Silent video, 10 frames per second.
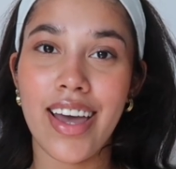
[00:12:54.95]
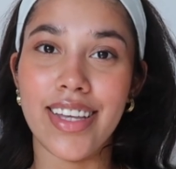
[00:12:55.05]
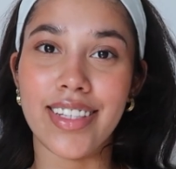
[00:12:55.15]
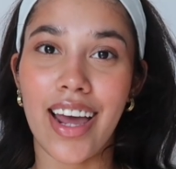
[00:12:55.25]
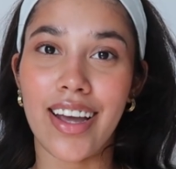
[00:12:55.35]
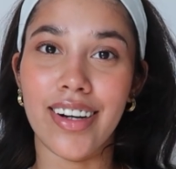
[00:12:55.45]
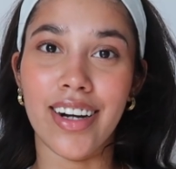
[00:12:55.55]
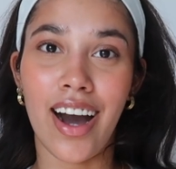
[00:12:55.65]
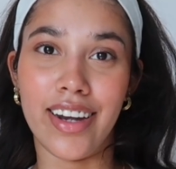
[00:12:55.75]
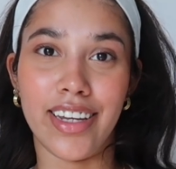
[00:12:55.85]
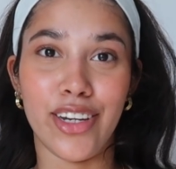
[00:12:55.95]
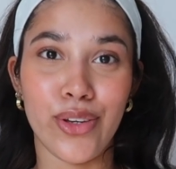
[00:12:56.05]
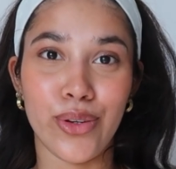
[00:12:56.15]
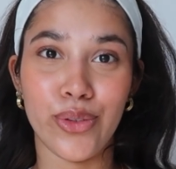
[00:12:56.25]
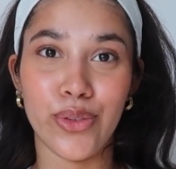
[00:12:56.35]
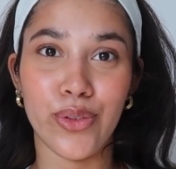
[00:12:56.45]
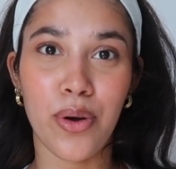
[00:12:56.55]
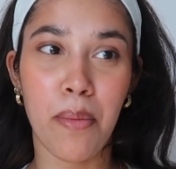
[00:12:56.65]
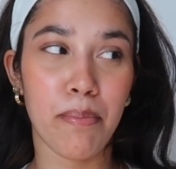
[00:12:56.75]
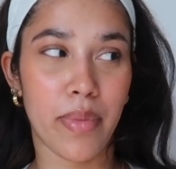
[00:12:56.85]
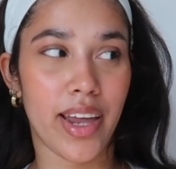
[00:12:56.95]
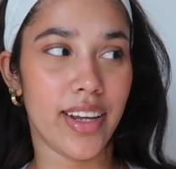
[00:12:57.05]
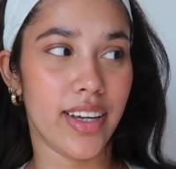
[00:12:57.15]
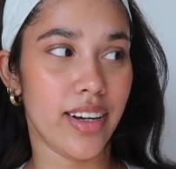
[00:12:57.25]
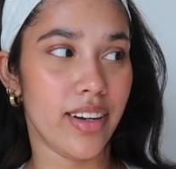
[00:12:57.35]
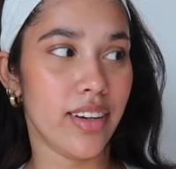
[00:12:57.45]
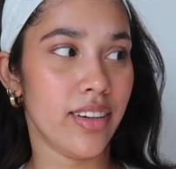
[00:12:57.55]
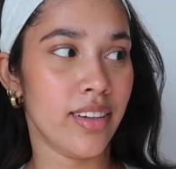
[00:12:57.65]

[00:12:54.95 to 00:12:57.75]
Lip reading: It's like a honeydew melon